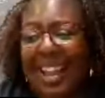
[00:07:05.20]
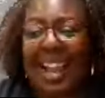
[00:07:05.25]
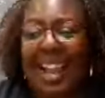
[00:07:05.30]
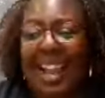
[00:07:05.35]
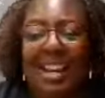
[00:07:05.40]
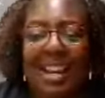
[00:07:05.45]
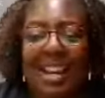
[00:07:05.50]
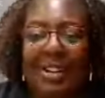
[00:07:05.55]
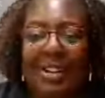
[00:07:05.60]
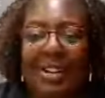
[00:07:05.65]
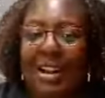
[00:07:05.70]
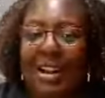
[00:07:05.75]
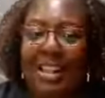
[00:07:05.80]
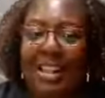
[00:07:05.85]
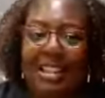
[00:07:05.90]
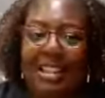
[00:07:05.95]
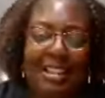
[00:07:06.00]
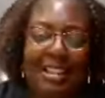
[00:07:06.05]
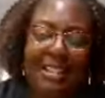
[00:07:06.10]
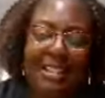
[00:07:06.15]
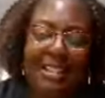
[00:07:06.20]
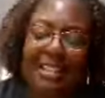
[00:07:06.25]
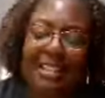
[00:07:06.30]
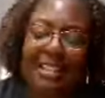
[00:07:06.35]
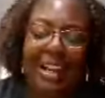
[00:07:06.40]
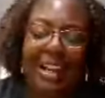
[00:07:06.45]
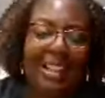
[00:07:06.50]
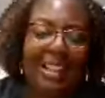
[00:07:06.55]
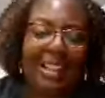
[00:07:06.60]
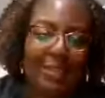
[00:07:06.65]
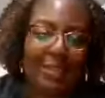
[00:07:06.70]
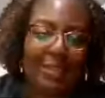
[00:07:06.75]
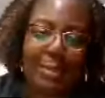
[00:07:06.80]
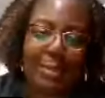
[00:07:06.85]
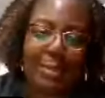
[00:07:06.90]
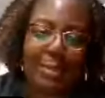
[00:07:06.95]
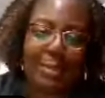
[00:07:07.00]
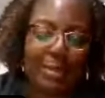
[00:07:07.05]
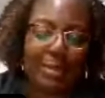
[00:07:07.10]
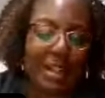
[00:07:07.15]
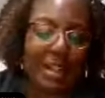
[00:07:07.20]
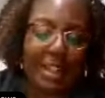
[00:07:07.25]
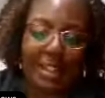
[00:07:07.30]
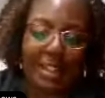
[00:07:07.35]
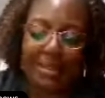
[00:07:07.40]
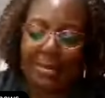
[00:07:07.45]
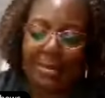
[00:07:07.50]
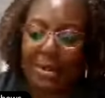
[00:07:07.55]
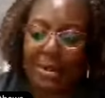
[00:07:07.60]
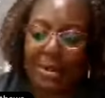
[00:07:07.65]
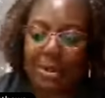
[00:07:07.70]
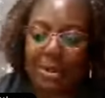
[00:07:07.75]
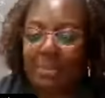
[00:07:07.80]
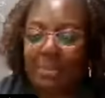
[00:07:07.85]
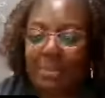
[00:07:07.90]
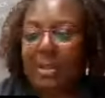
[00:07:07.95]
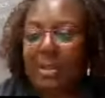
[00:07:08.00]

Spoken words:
know I love them too. I love them too.